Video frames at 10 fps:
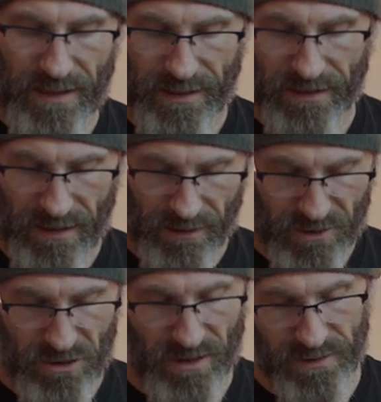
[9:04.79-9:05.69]
getting
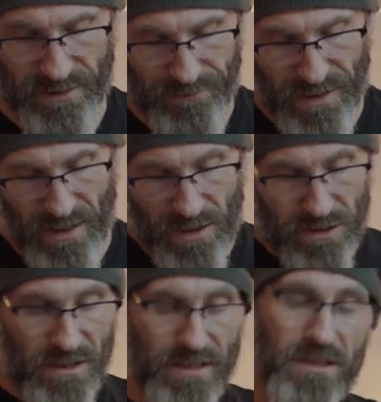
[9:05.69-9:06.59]
obstructed.
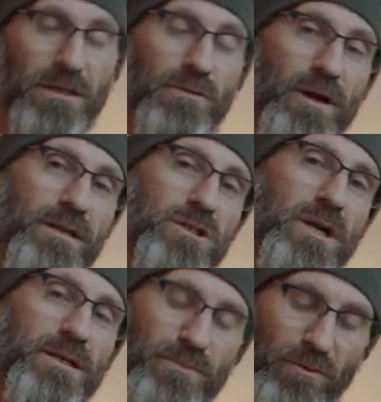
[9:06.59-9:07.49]
So that's a good way to
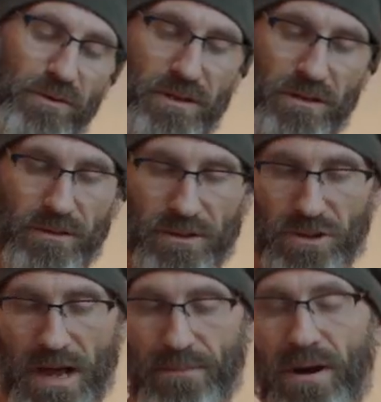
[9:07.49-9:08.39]
transport your
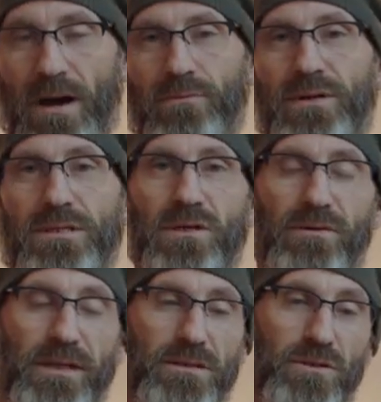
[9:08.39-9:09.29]
tripod when it's
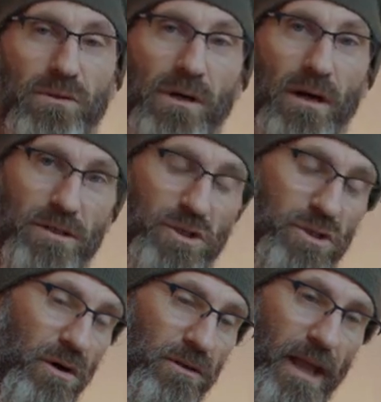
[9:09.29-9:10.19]
going into a large,
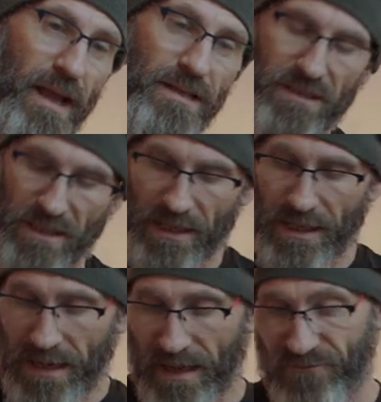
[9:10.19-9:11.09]
tall case.
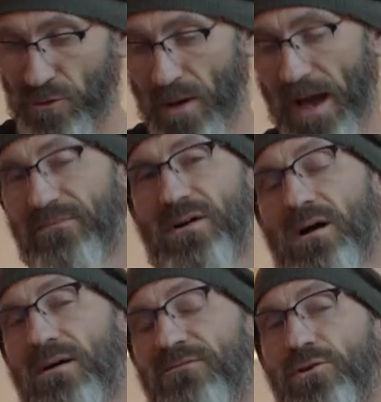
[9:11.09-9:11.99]
If you have
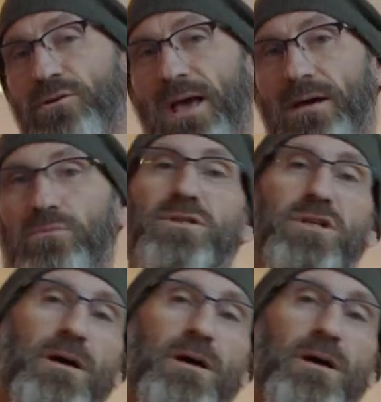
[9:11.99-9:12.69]
a fluid head which